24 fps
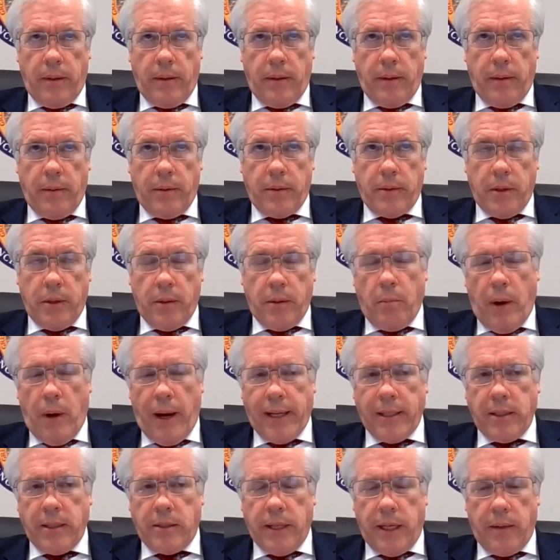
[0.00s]
so the
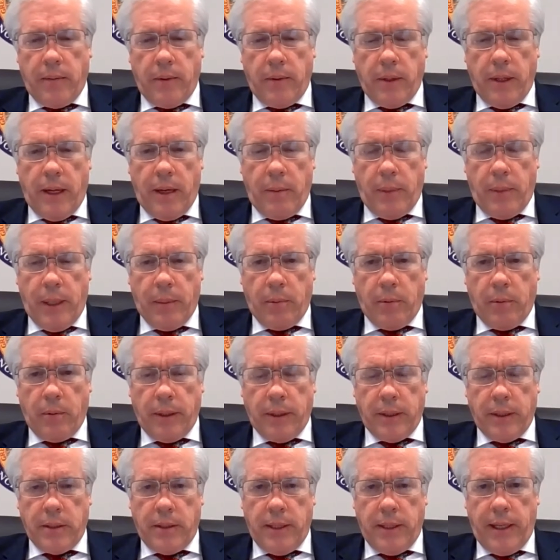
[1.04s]
mindset of a lot of people in
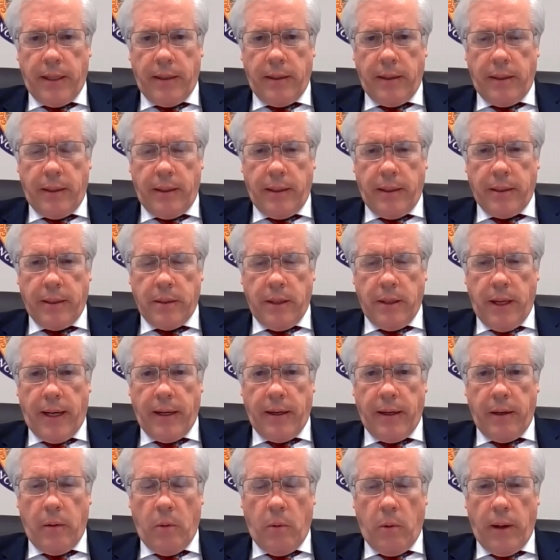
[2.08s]
the state is
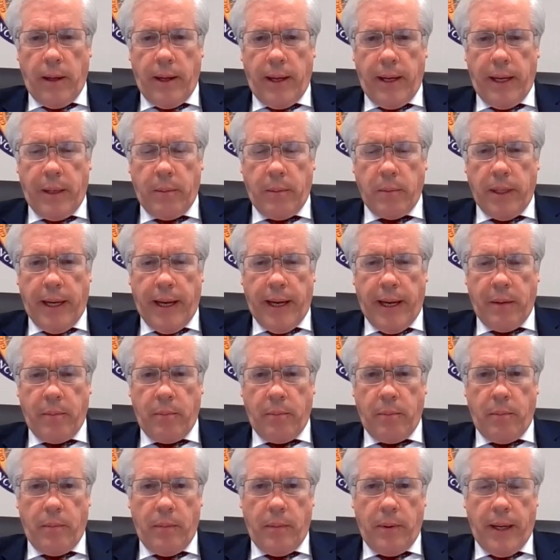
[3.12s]
not aimed
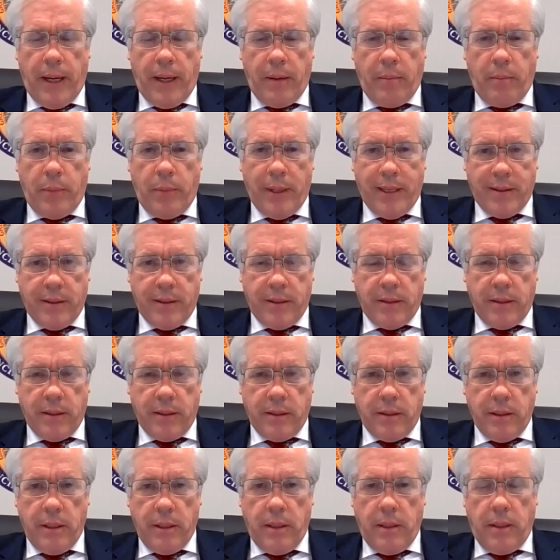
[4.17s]
at
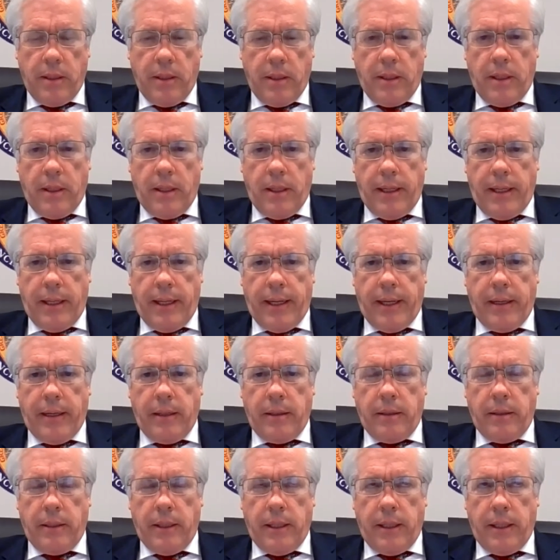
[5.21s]
businesses, and